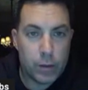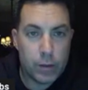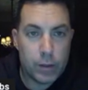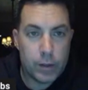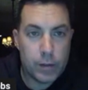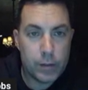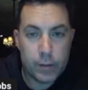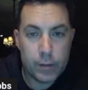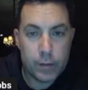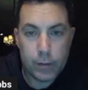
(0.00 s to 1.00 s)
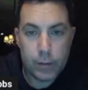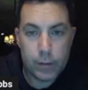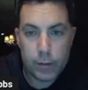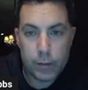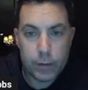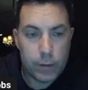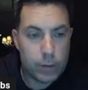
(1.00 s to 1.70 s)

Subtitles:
Nothing is said.